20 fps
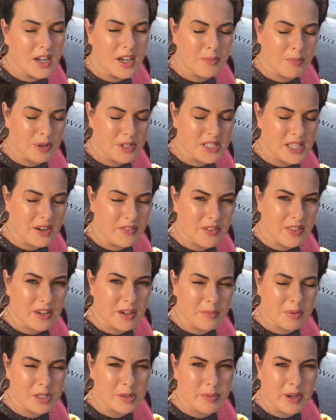it puts everything
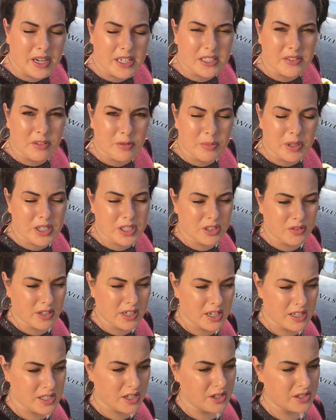in perspective and makes you
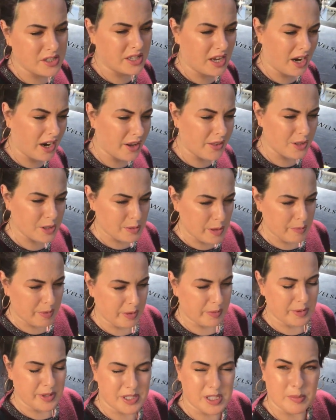realize how scared the people
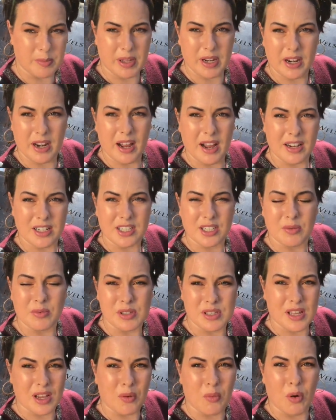must have been. Now she
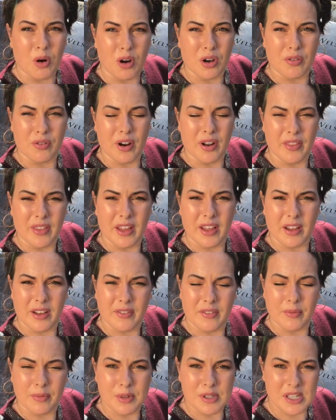was like walking around that
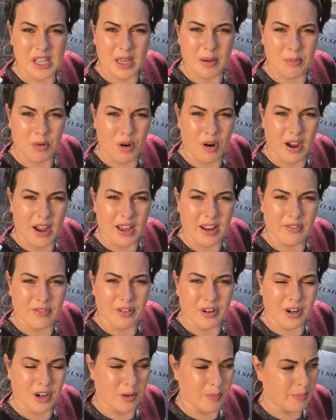museum crying
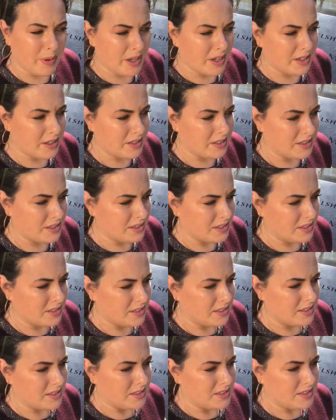for a good bit.
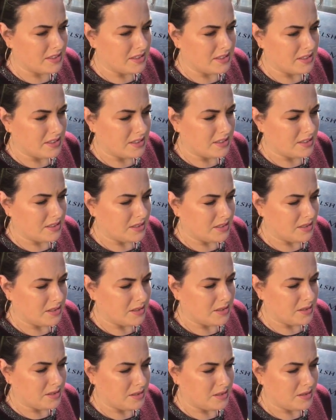
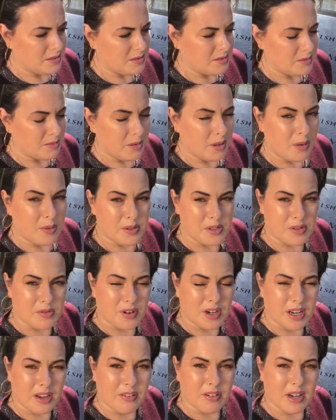It was a
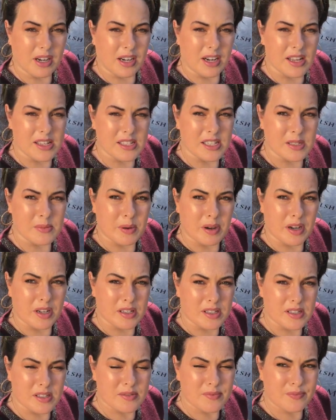really, really nice
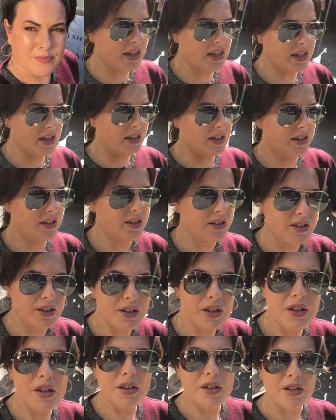experience. Like,
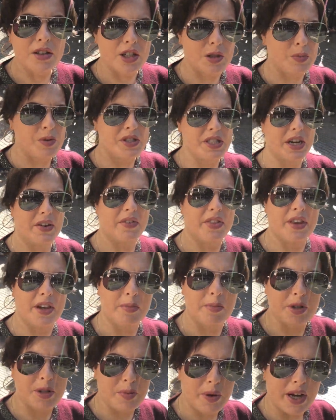puts everything
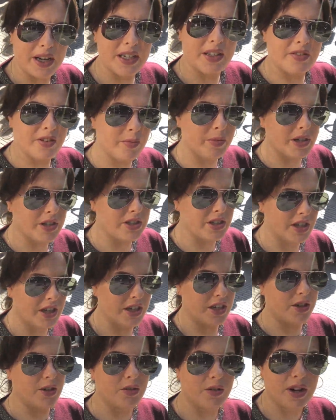in perspective and makes you
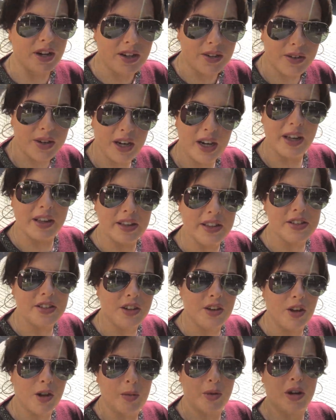kind of go right. Okay, this
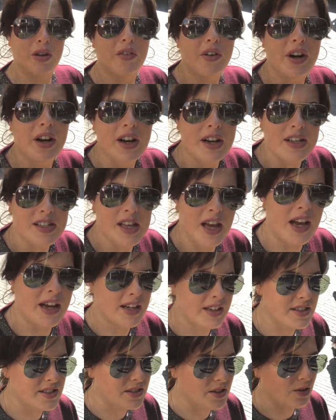could all be over at any
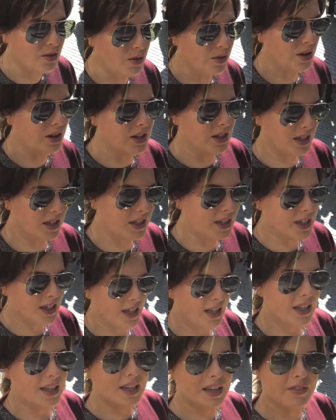second. So
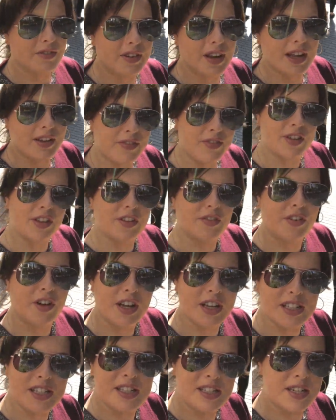live life to the
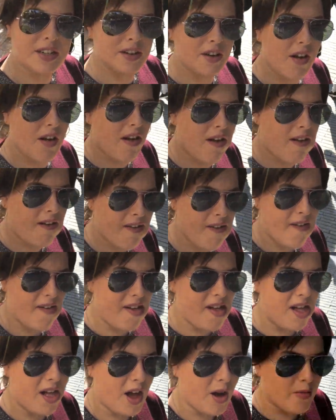fullest.
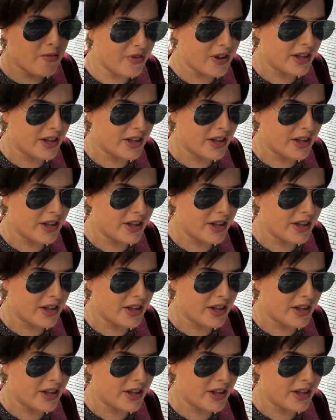I'm